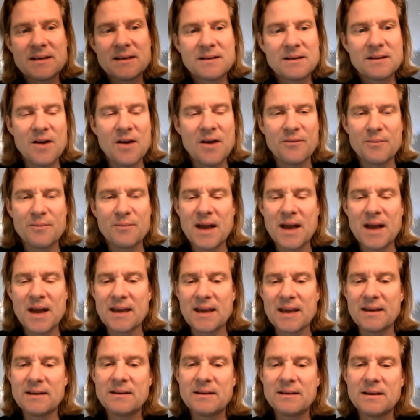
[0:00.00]
of
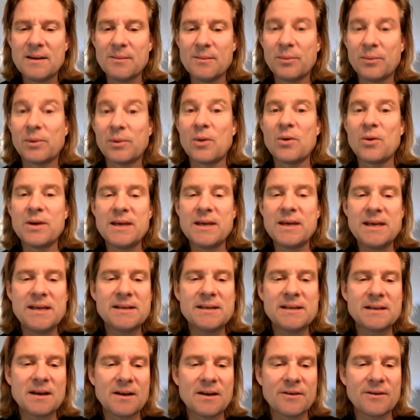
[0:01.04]
my employees,
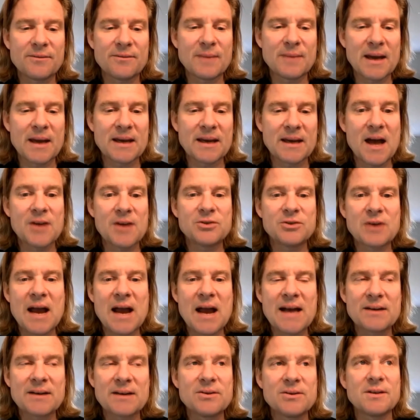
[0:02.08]
of my
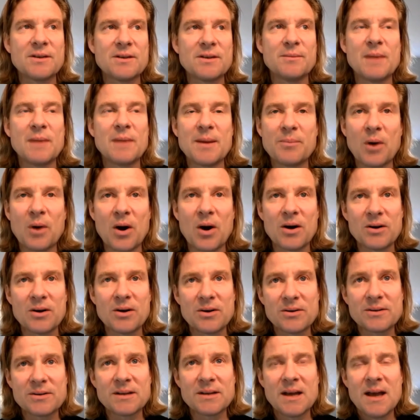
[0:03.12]
contractors, of my
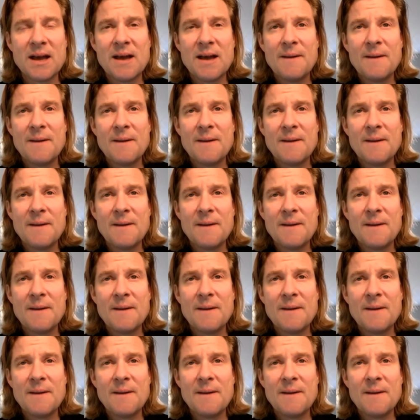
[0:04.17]
partners,